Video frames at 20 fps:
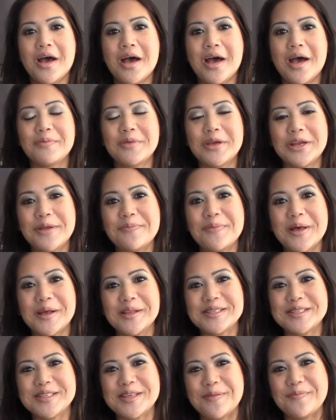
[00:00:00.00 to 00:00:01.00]
I'm gonna
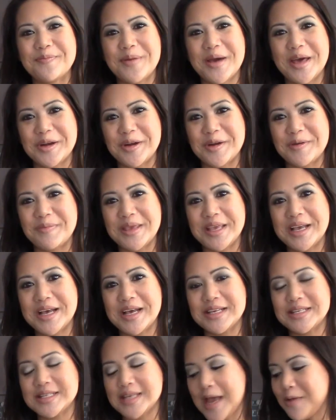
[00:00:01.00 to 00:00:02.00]
melt some butter
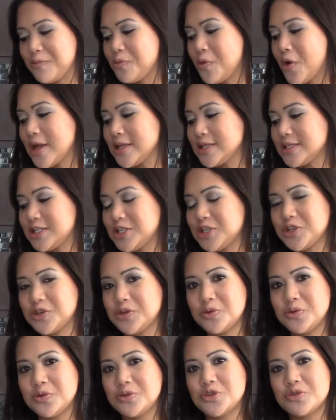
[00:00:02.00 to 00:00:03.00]
because I want
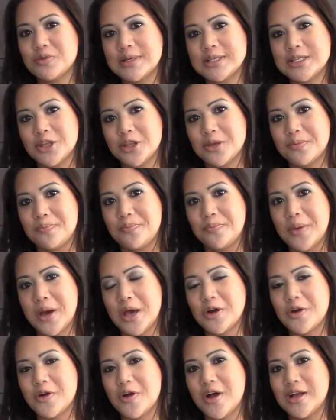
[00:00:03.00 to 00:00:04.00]
to drizzle the
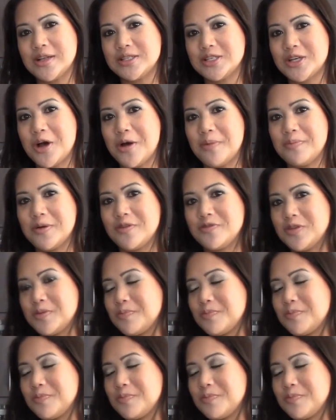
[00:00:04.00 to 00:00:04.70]
butter on top of the